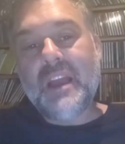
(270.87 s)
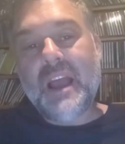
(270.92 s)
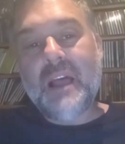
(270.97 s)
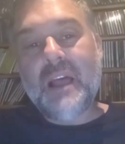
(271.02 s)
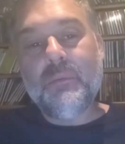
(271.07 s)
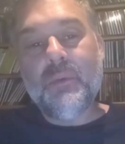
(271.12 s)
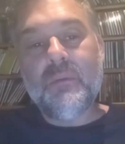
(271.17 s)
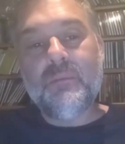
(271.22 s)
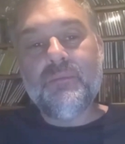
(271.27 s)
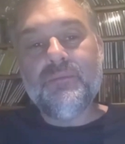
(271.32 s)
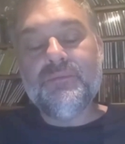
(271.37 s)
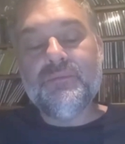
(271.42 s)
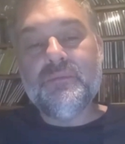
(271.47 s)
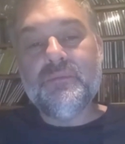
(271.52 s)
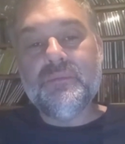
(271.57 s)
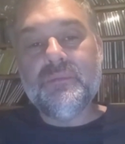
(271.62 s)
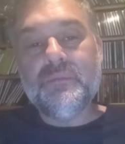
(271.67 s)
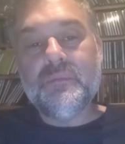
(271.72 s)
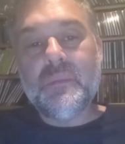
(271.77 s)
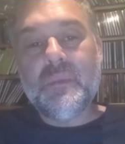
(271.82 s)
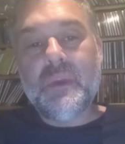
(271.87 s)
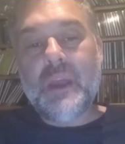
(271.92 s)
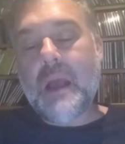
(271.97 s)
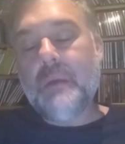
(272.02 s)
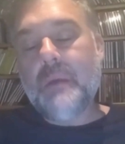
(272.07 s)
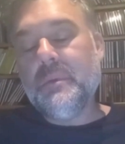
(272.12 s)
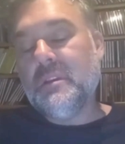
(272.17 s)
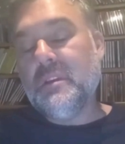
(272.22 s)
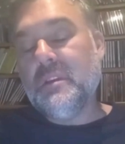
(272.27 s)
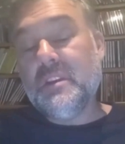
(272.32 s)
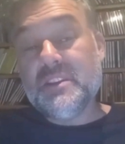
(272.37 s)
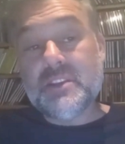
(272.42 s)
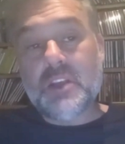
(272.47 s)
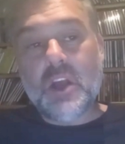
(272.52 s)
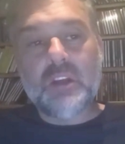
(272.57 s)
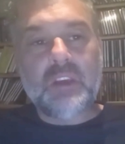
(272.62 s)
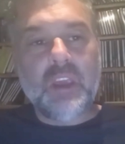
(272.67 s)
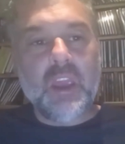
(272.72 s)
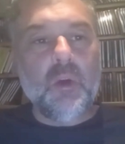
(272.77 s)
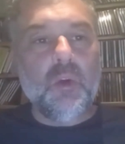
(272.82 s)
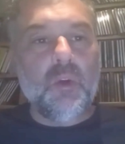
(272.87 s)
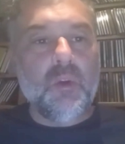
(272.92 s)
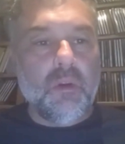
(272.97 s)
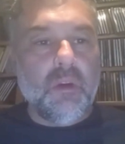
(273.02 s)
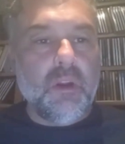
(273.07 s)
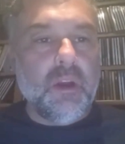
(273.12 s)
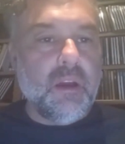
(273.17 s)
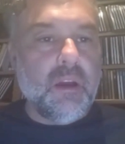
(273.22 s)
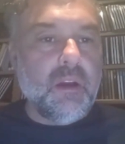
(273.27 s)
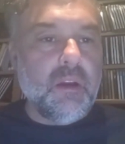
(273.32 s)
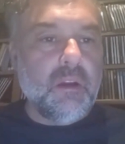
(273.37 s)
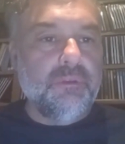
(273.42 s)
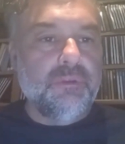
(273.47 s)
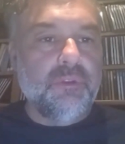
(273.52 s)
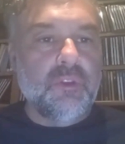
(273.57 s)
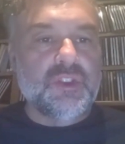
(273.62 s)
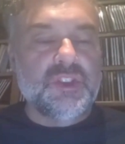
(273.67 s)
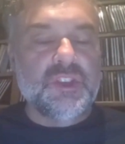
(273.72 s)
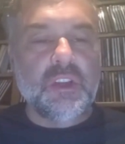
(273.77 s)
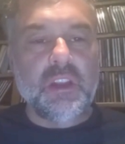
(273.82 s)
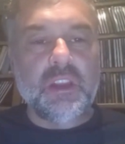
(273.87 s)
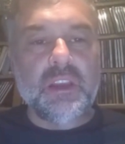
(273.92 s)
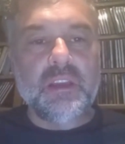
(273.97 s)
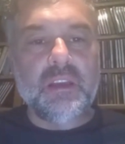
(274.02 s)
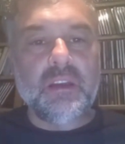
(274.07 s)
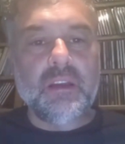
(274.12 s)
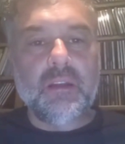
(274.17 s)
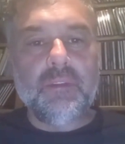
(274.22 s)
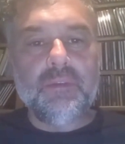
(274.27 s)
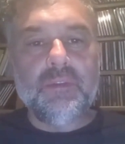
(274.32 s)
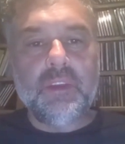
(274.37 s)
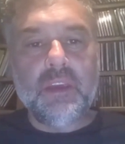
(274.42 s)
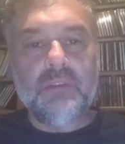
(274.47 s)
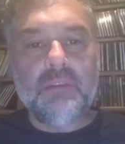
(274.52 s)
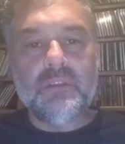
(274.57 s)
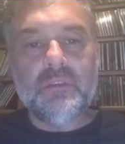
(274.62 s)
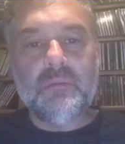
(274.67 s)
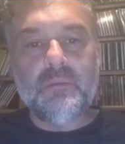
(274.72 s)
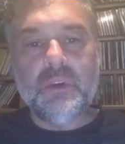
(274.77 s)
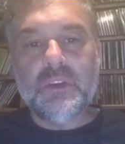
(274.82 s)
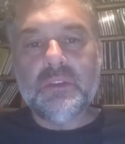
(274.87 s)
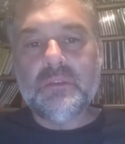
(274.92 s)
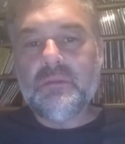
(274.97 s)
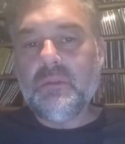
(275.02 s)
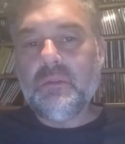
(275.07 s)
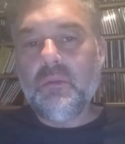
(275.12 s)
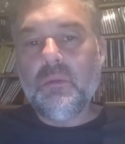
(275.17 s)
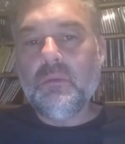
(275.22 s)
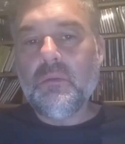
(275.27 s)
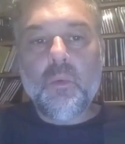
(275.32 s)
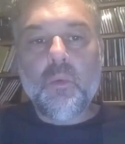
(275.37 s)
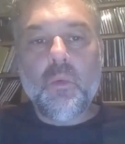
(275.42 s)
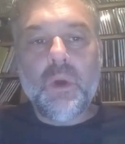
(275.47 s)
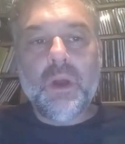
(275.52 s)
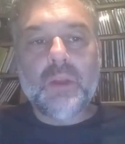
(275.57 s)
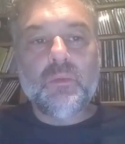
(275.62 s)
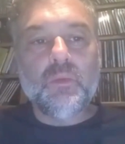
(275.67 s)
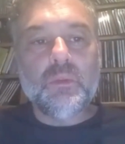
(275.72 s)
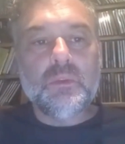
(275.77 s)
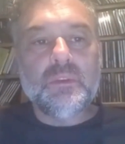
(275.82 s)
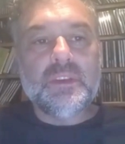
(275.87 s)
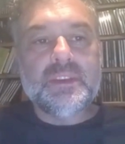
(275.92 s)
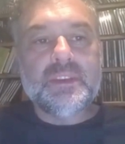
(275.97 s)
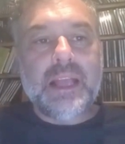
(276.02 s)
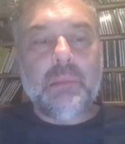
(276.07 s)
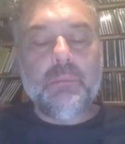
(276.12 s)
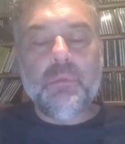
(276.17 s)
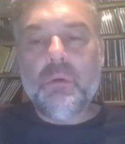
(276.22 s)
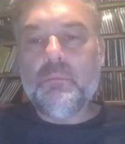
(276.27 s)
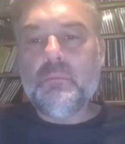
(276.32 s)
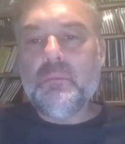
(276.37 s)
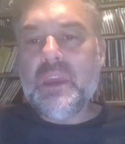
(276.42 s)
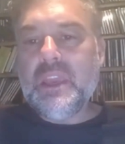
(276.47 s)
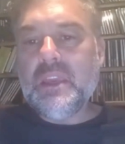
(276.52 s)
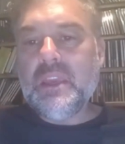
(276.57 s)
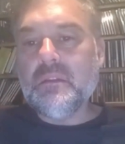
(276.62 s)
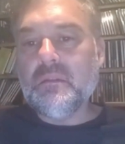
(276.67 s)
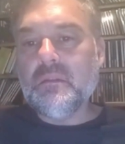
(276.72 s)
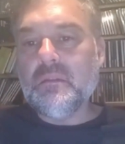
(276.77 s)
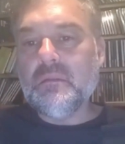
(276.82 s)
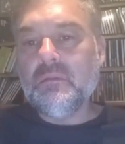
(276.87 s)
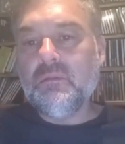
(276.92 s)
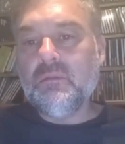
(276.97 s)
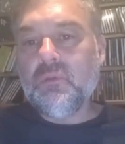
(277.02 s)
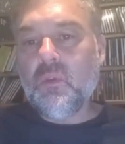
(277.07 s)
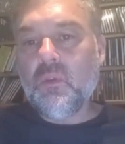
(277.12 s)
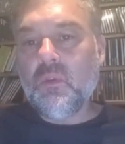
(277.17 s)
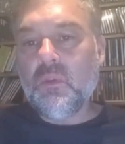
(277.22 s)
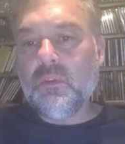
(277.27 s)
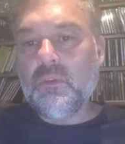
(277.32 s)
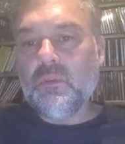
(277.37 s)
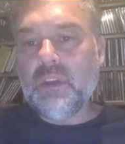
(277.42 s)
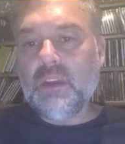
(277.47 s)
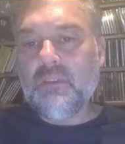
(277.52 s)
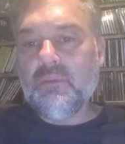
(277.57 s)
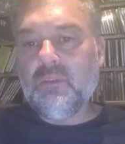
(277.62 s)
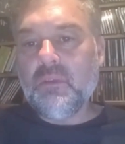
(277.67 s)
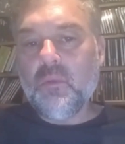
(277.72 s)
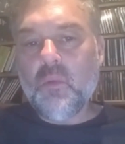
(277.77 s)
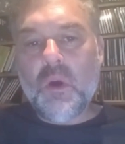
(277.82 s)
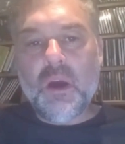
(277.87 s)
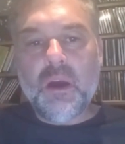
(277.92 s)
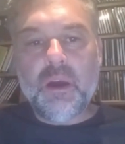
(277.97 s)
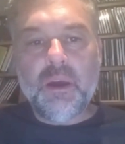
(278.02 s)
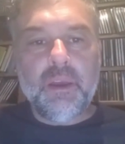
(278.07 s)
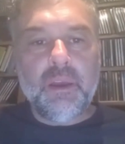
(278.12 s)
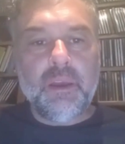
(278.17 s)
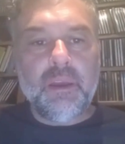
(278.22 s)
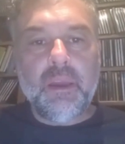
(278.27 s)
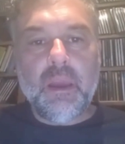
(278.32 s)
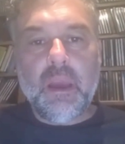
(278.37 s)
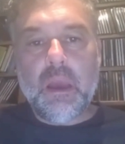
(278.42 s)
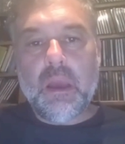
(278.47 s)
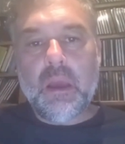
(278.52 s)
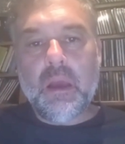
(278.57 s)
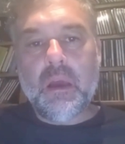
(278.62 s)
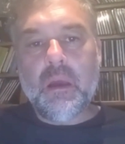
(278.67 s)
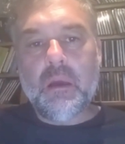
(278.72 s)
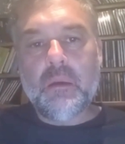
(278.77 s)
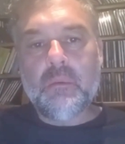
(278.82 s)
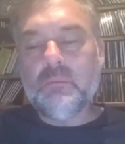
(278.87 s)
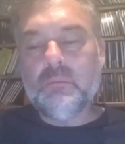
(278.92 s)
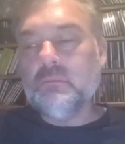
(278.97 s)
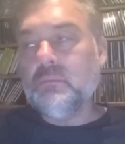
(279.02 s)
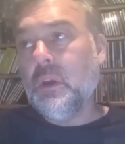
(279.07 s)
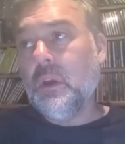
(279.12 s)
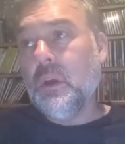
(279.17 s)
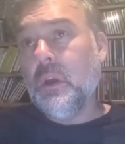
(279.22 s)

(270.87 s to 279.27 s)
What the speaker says: album, I mean, he's not here, unfortunately, David, but what would this album mean for David? Why um